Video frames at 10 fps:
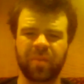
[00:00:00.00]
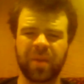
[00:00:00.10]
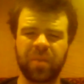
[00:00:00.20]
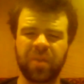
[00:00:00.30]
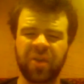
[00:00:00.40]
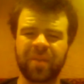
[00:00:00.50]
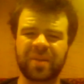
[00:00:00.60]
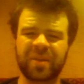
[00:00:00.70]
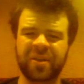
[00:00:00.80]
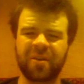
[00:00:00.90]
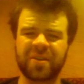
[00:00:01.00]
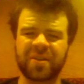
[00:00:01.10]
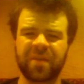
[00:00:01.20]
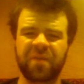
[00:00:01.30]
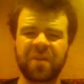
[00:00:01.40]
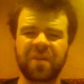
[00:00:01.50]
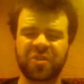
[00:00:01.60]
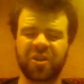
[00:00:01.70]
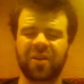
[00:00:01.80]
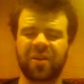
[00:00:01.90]
big building materials of the
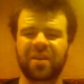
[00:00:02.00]
future,